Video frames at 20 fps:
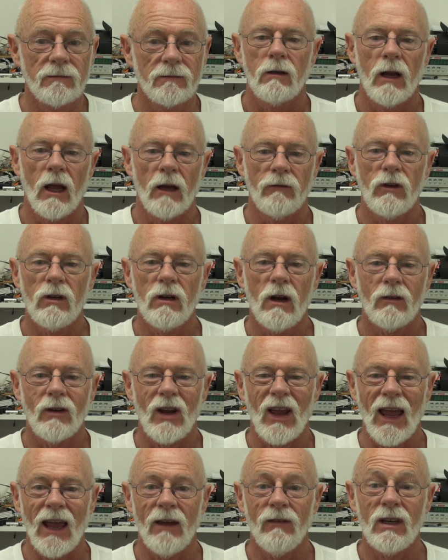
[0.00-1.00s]
Now, if you don't
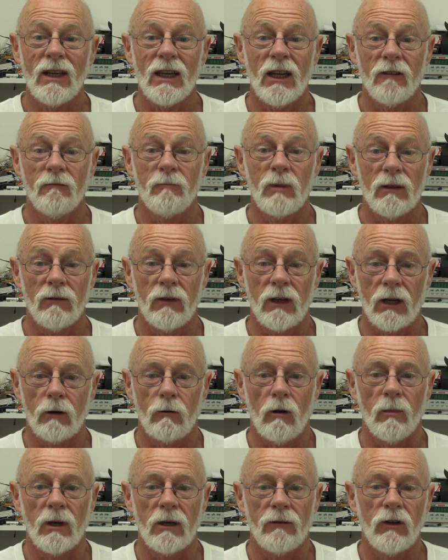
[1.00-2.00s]
have any FPV
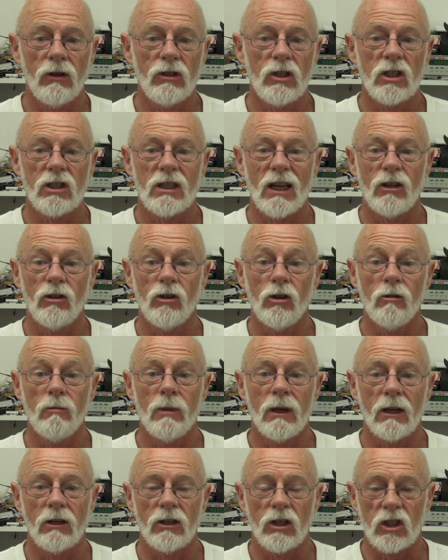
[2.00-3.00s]
equipment, if you're just a
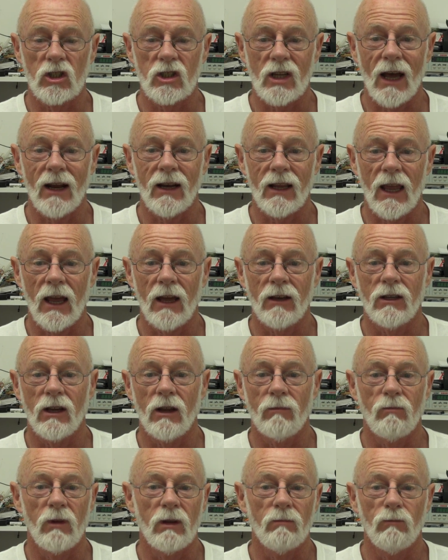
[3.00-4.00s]
newbie and you're starting out
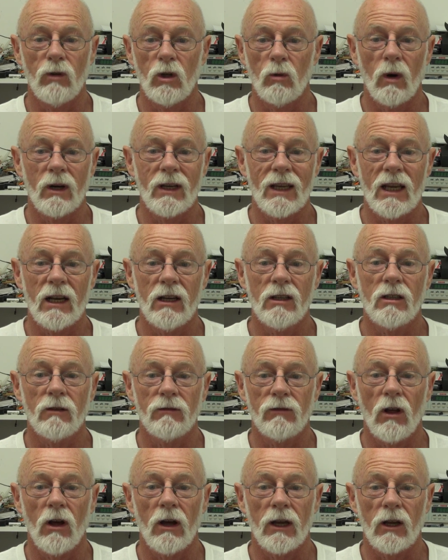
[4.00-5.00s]
and you want to get into
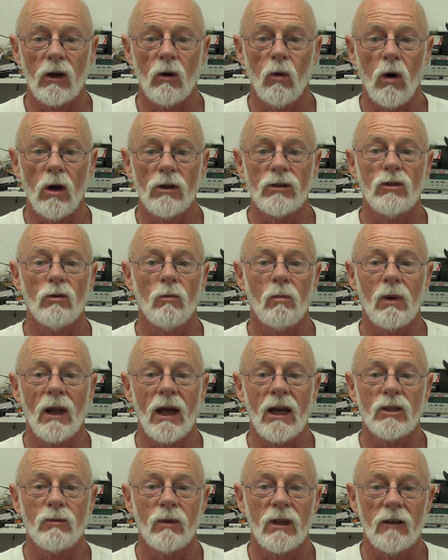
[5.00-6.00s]
flying quads or
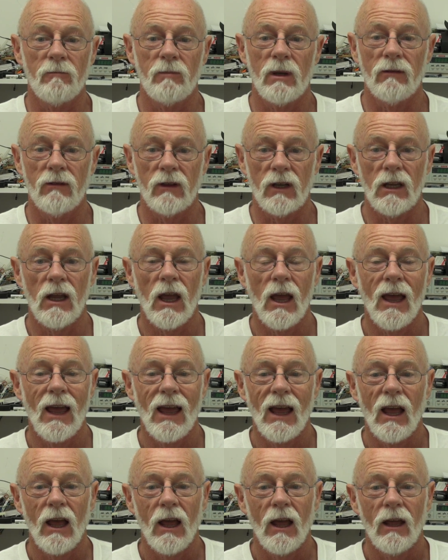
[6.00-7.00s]
planes with FPV,
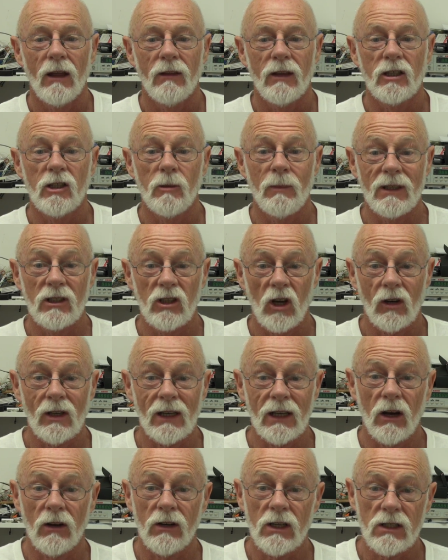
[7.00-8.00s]
then to be
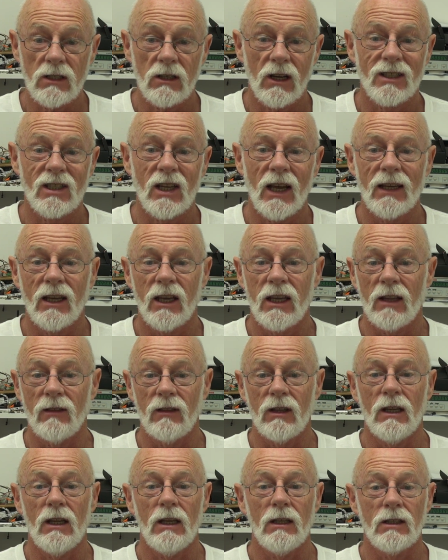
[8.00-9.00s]
totally honest, I'd say
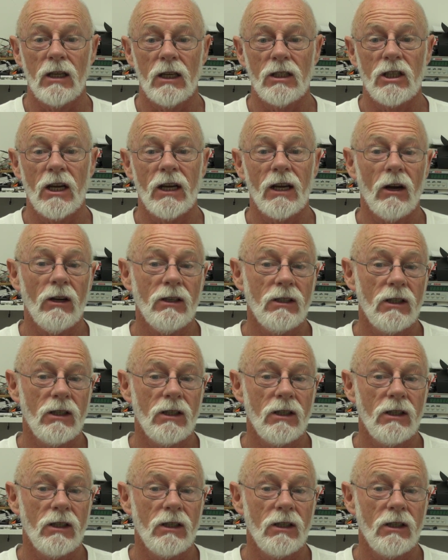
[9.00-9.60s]
get the DJI